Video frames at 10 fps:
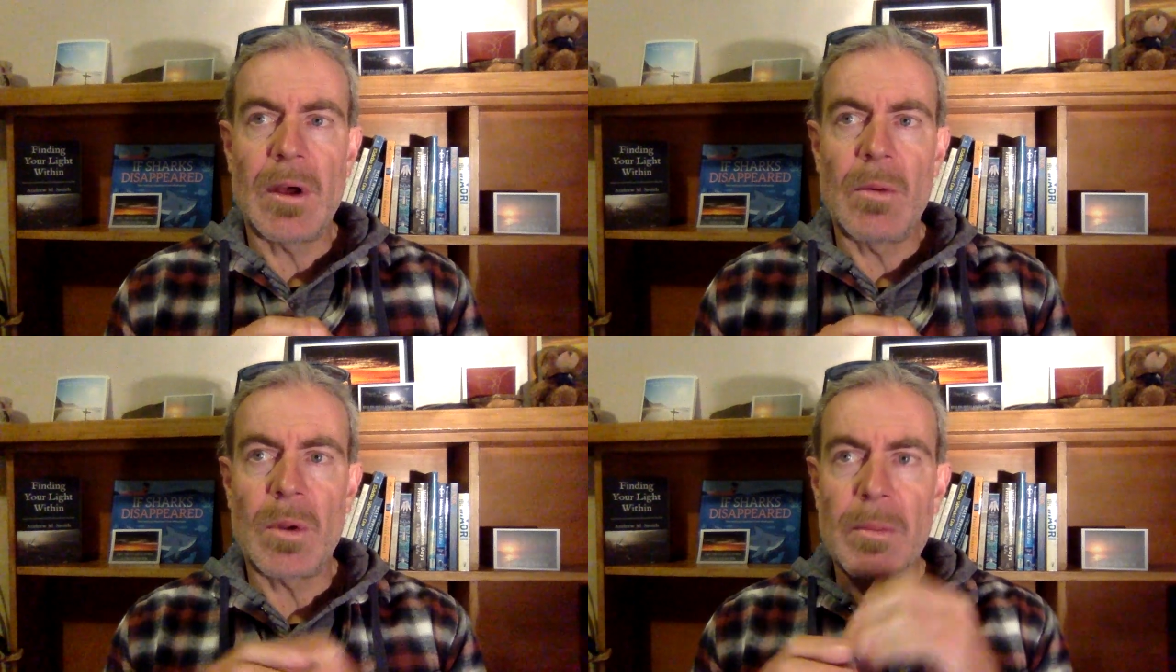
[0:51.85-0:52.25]

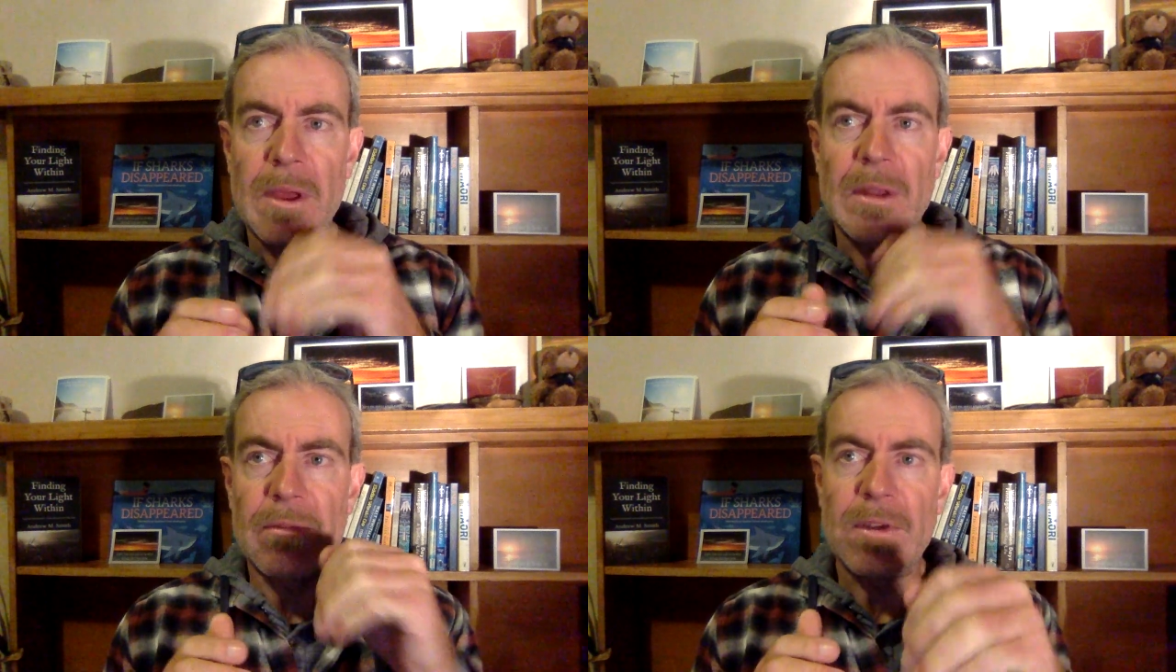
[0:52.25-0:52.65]
I want to
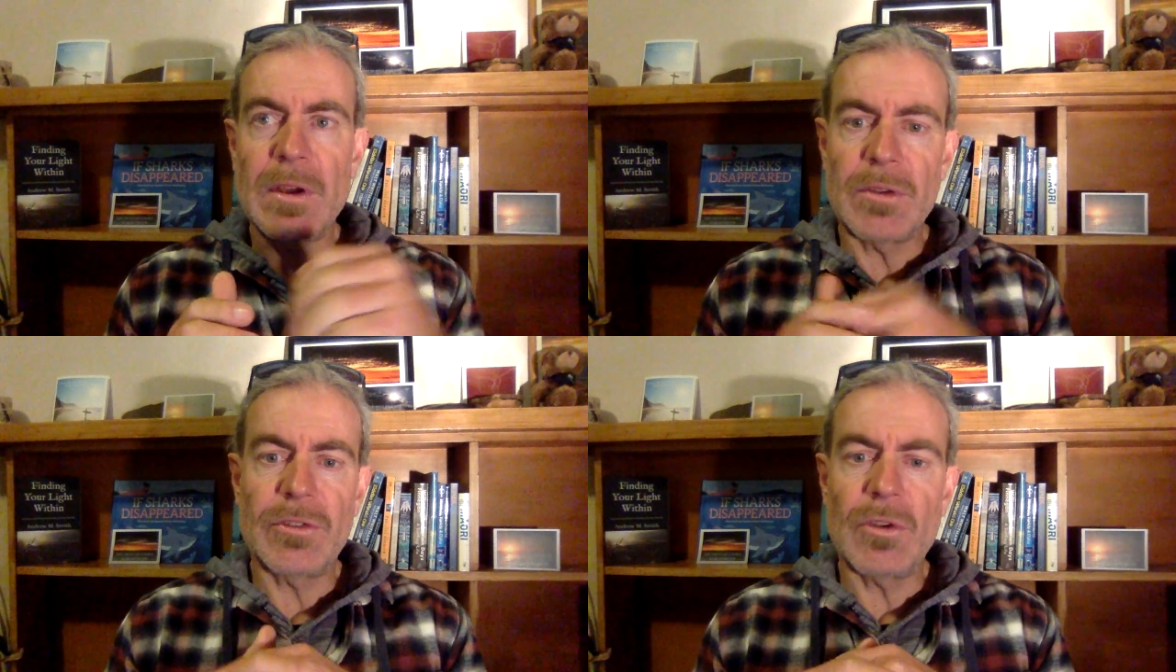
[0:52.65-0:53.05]
make that
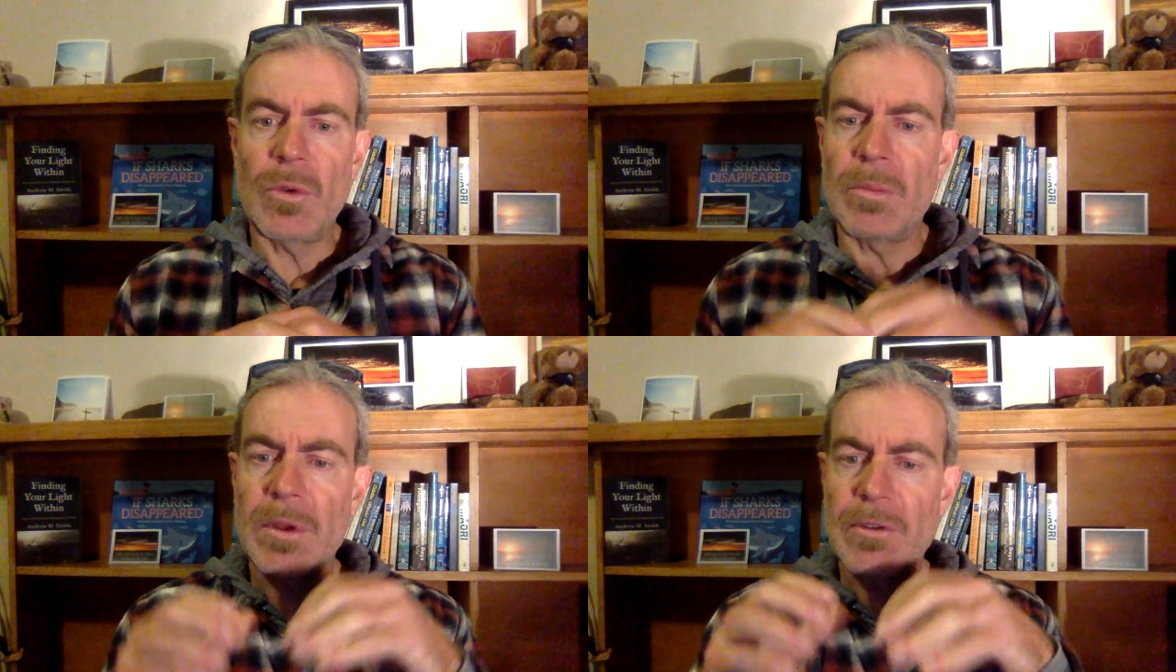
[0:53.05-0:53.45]
video
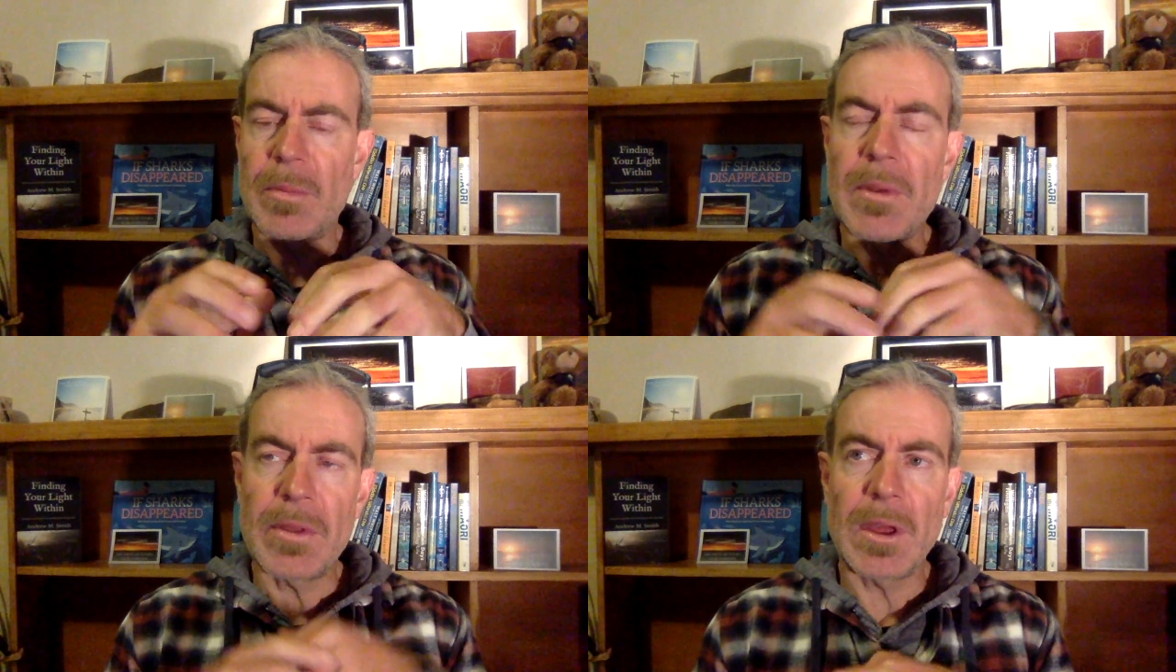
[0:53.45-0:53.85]
soon because
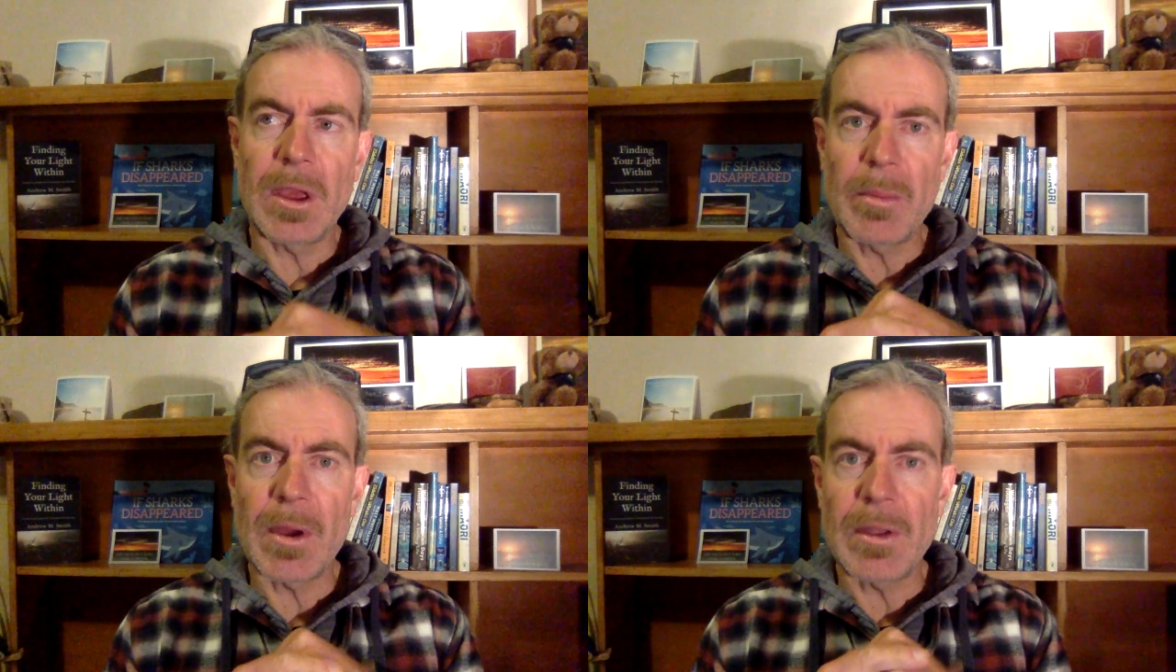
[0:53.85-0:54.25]
I've been
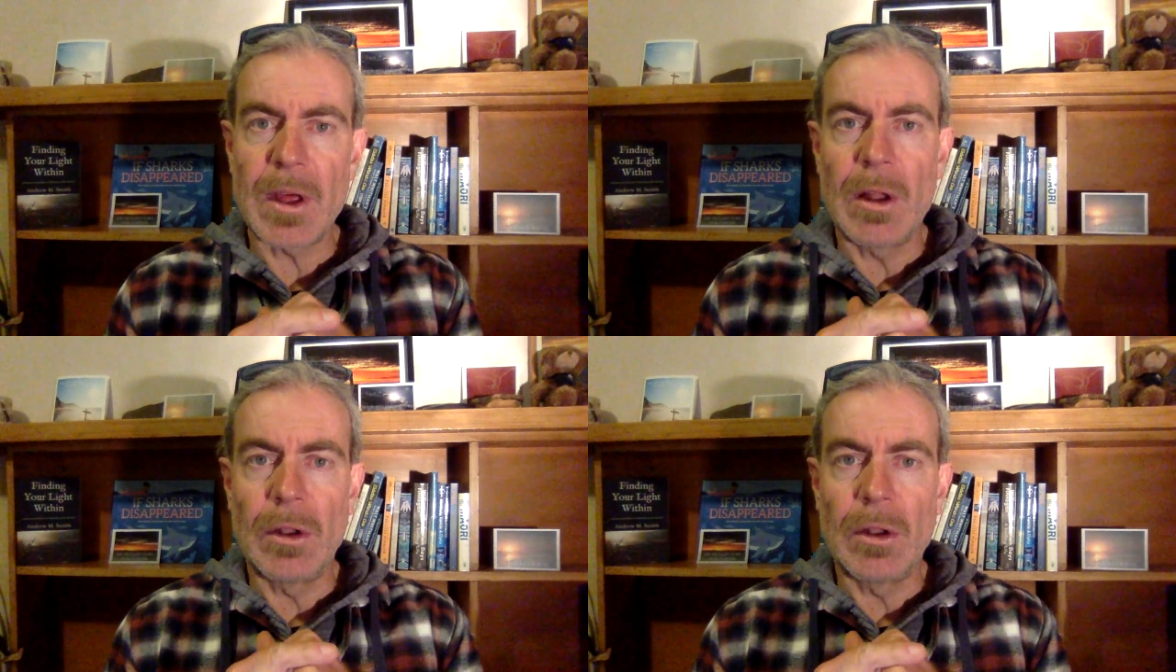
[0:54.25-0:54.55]
thinking about that